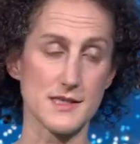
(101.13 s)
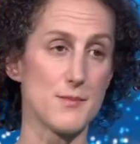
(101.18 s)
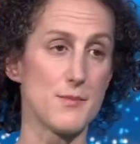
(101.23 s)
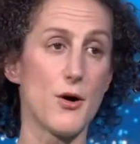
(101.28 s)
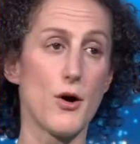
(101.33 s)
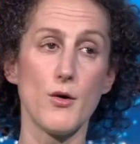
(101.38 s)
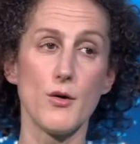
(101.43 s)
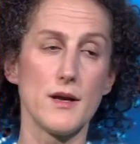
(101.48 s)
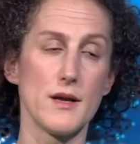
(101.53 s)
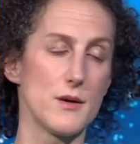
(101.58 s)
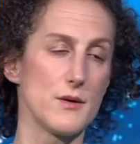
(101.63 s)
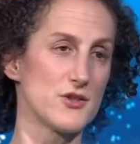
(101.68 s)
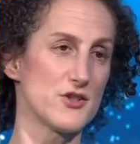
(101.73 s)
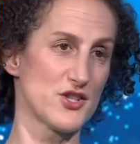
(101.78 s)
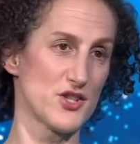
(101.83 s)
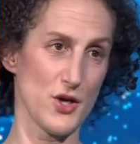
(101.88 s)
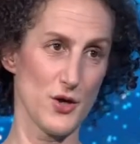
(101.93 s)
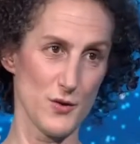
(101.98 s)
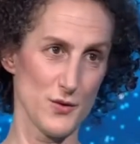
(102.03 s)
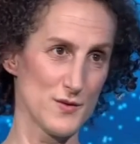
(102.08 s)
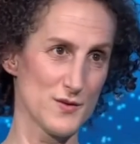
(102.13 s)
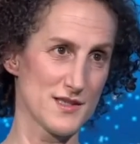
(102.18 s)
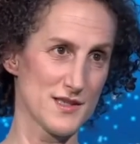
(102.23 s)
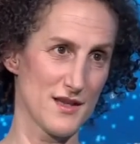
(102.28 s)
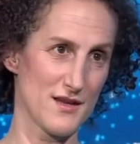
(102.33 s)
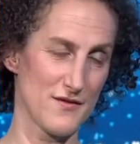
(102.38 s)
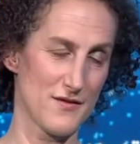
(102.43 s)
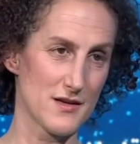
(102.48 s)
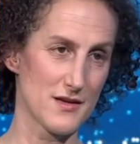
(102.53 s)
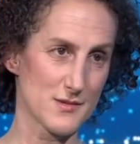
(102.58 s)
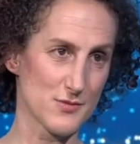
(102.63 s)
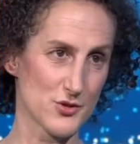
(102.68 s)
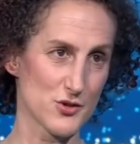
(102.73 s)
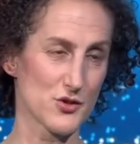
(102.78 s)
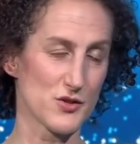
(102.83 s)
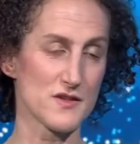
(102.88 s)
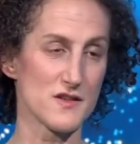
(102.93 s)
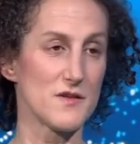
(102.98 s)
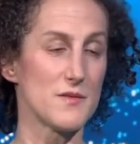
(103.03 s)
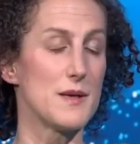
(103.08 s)
and polling shows that the vast
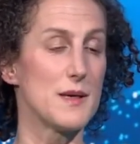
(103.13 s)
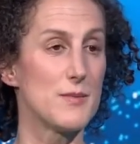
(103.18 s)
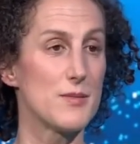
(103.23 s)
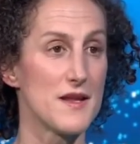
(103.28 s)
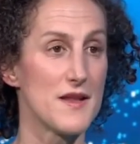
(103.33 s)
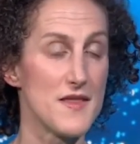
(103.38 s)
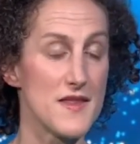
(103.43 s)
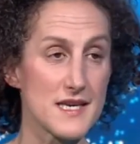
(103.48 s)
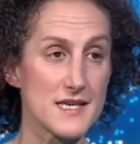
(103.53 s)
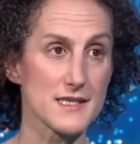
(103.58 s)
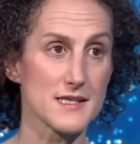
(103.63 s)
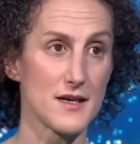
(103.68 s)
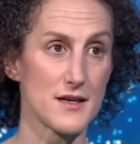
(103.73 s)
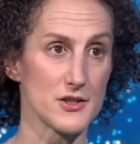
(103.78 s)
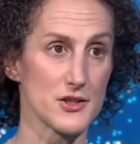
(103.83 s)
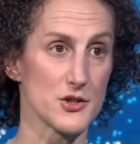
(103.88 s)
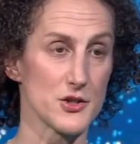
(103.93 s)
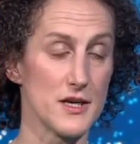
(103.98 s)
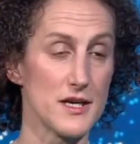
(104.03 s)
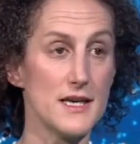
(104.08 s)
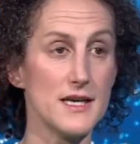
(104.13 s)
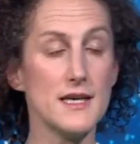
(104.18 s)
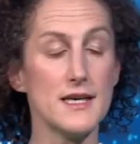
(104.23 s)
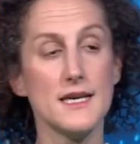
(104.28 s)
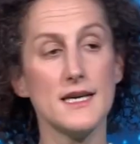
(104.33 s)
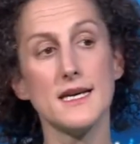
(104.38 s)
majority of people in this country